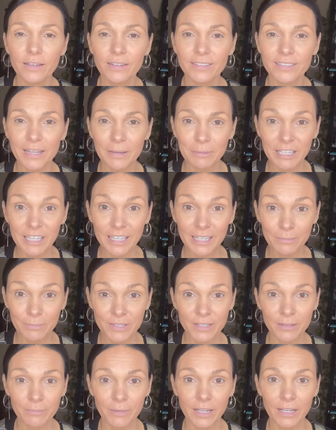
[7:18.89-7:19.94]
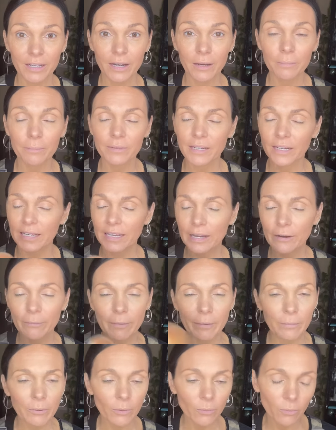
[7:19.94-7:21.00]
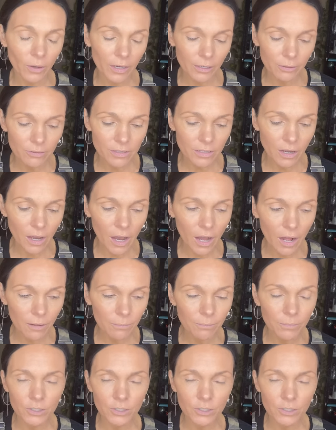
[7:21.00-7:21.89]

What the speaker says: Debbie Gibson makeup, and I can't remember what it was called,